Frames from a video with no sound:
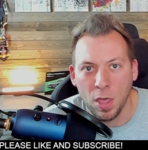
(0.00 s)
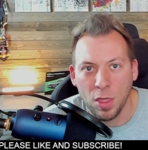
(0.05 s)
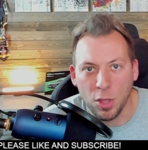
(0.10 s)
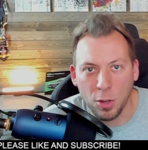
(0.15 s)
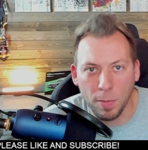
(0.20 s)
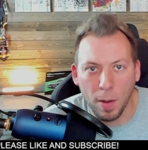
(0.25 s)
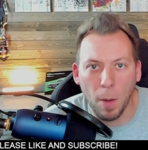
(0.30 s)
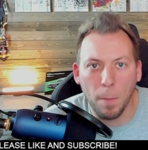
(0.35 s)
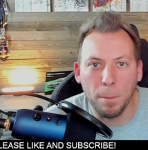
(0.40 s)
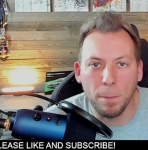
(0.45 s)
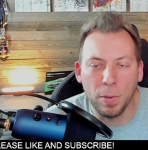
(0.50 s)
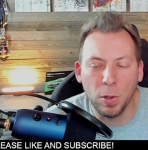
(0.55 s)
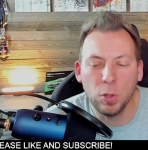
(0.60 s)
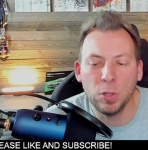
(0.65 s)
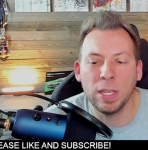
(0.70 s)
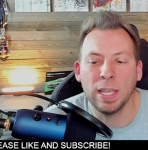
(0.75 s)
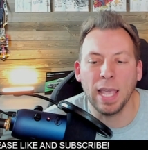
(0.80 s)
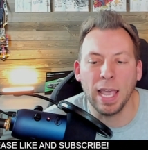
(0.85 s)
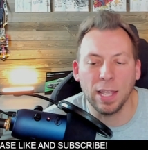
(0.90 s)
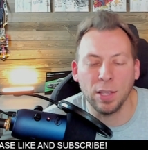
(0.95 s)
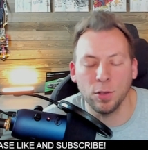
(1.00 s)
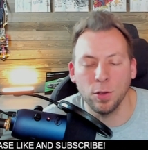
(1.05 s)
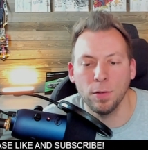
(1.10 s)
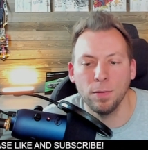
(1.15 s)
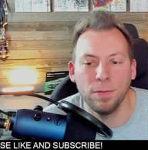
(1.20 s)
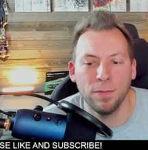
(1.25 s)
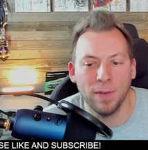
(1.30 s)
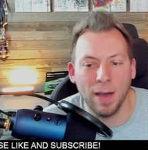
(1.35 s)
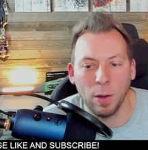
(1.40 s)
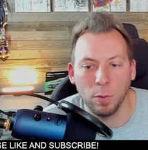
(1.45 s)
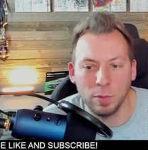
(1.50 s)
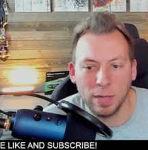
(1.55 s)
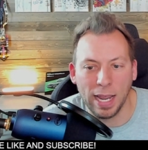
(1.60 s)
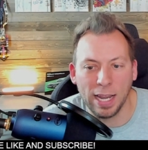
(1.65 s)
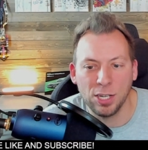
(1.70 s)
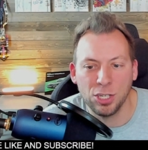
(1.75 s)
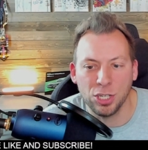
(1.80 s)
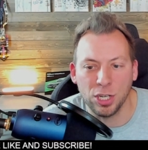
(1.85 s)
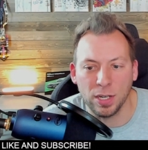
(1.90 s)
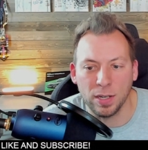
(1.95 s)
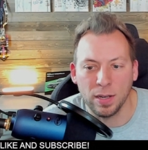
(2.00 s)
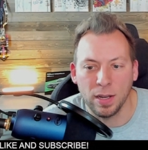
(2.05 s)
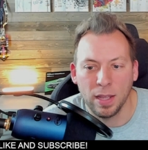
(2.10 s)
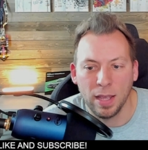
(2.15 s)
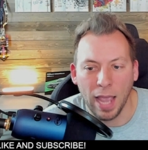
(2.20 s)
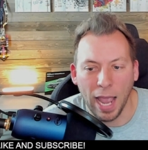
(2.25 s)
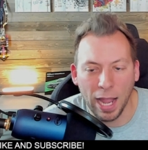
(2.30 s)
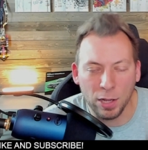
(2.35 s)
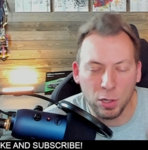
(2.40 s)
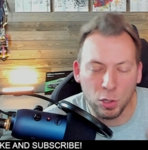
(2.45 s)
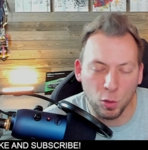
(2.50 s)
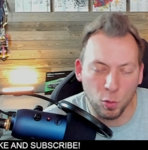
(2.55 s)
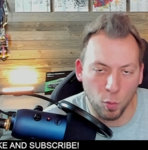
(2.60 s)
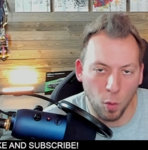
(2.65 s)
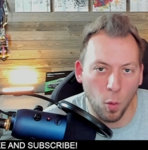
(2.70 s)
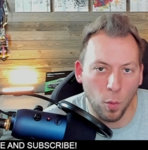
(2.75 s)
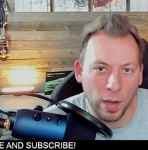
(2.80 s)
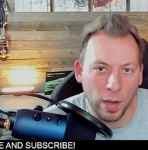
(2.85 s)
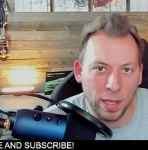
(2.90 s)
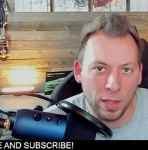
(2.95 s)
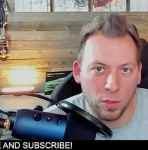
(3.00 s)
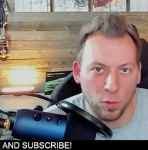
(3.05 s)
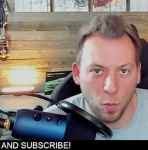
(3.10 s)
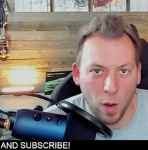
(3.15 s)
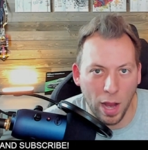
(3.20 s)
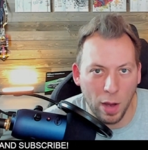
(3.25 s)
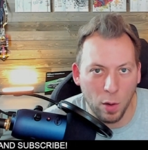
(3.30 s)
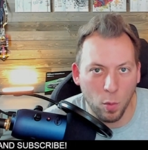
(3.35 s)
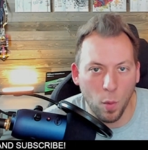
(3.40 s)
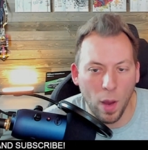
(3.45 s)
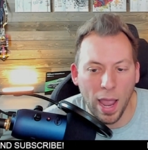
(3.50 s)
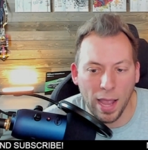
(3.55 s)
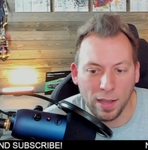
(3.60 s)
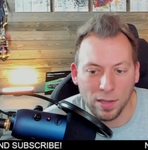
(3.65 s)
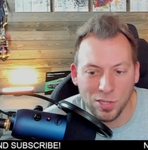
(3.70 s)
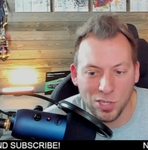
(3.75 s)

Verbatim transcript: They're about building a good foundation and growing the right way,